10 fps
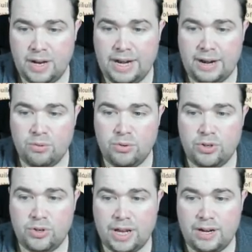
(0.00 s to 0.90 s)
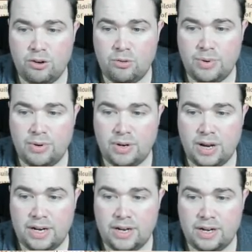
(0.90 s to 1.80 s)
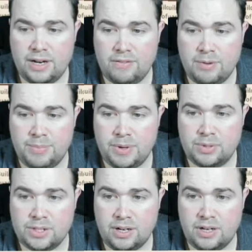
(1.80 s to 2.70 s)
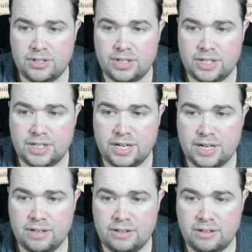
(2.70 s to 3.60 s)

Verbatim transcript: Now you can open another builder's hut, as you can see here,